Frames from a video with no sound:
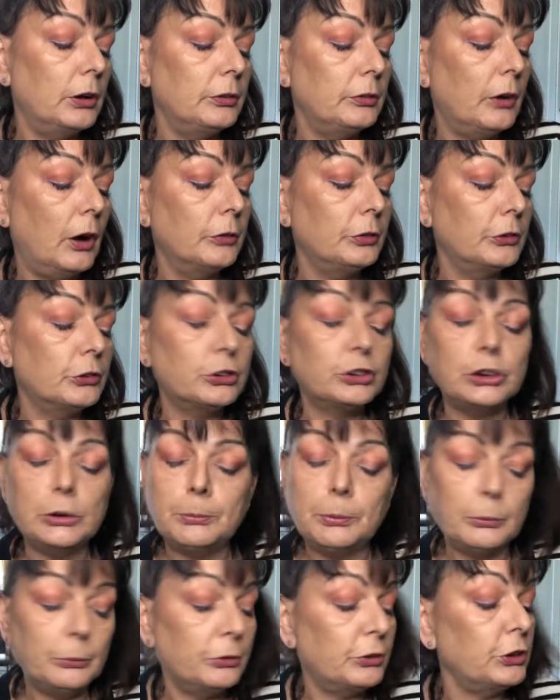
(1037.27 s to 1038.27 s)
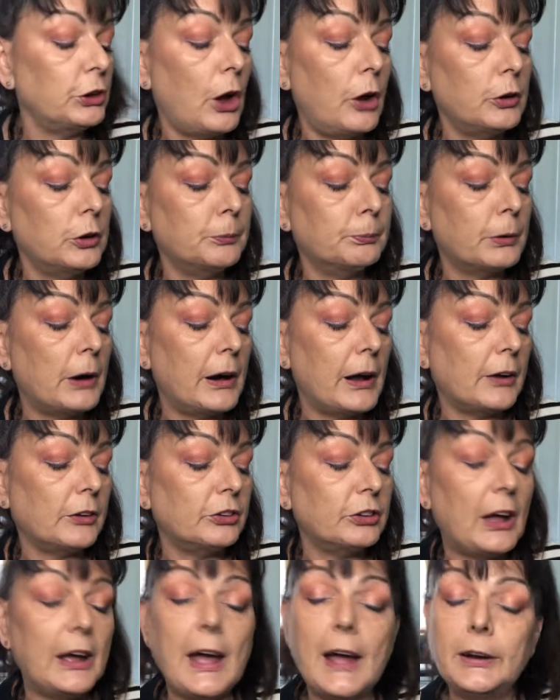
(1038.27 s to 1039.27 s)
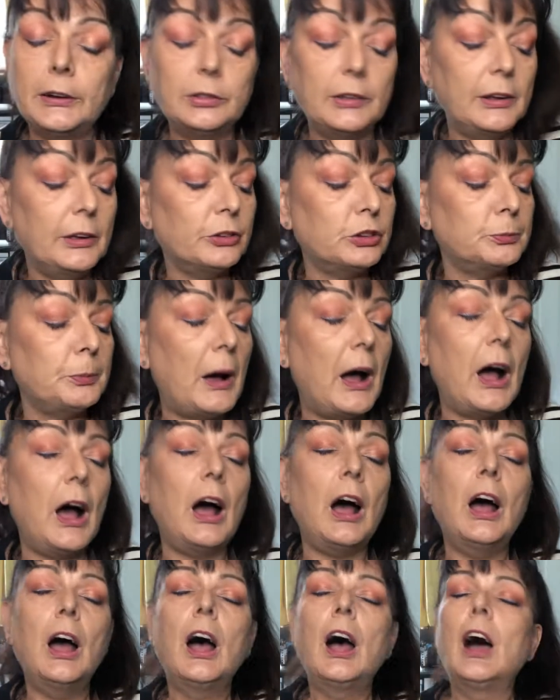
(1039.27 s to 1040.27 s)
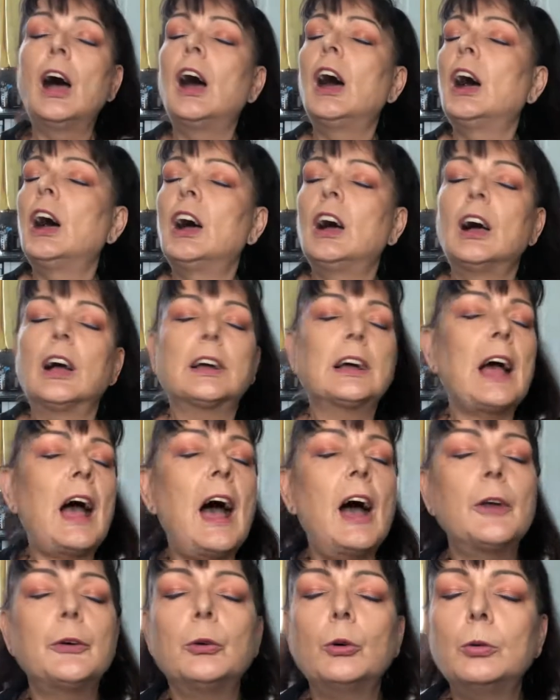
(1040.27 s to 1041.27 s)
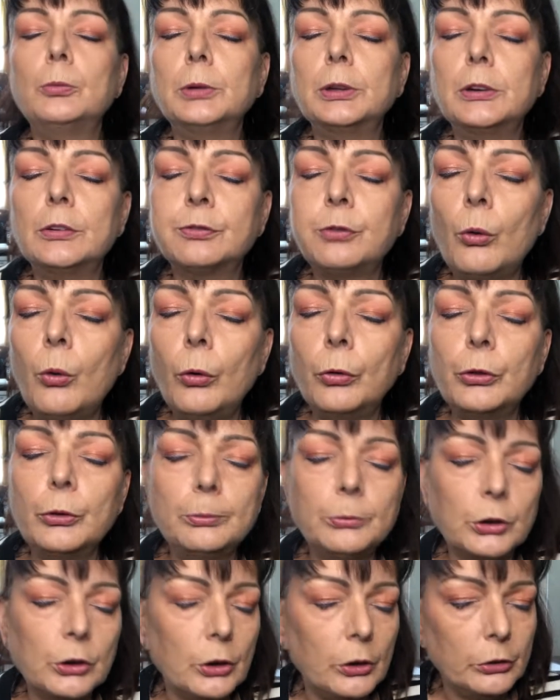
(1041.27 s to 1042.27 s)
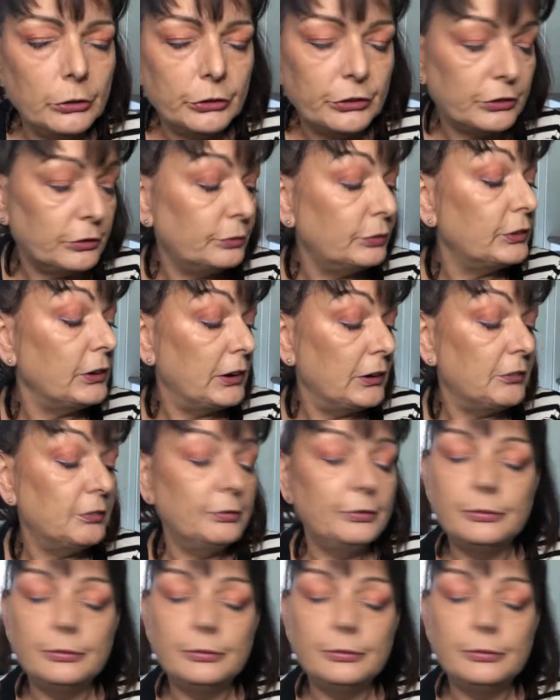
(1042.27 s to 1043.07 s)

On the ship, it was the only products they had in their spa. Can't normally afford them because they're